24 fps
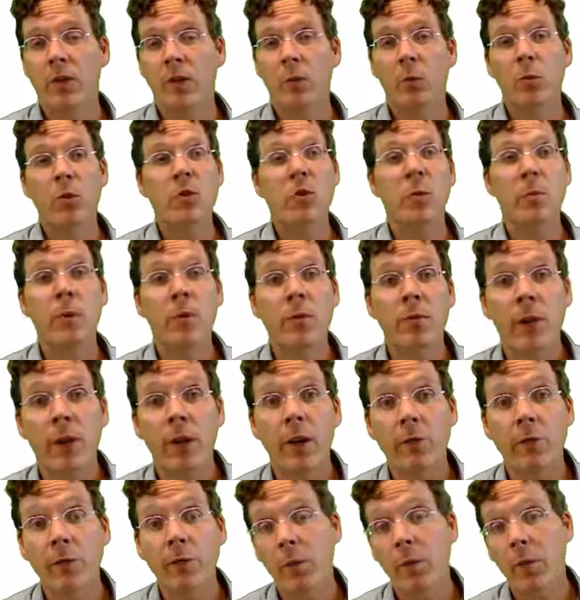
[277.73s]
And we should be very
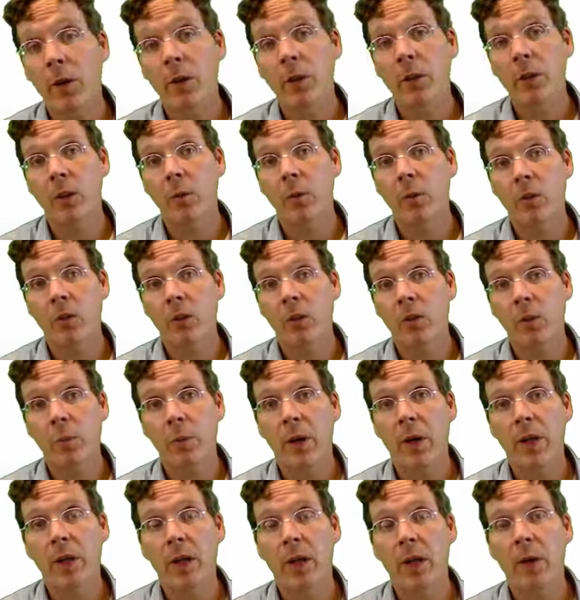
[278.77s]
familiar with this
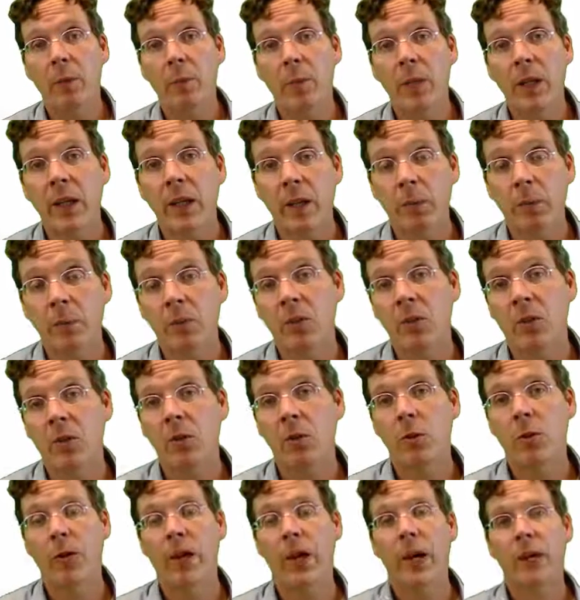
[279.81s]
by now, being able to
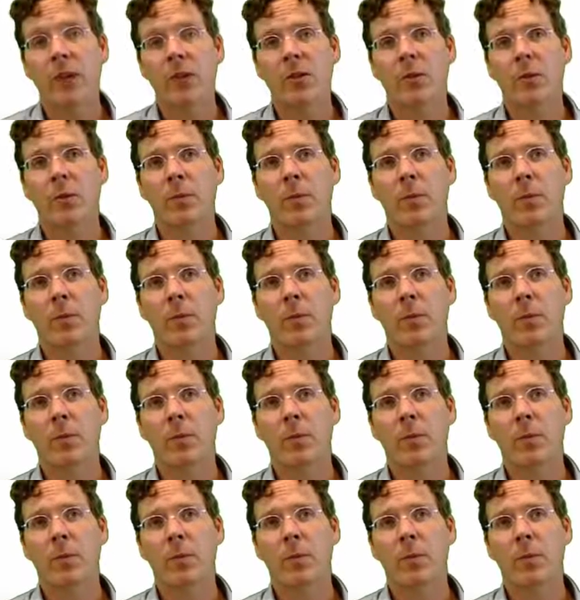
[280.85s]
do that.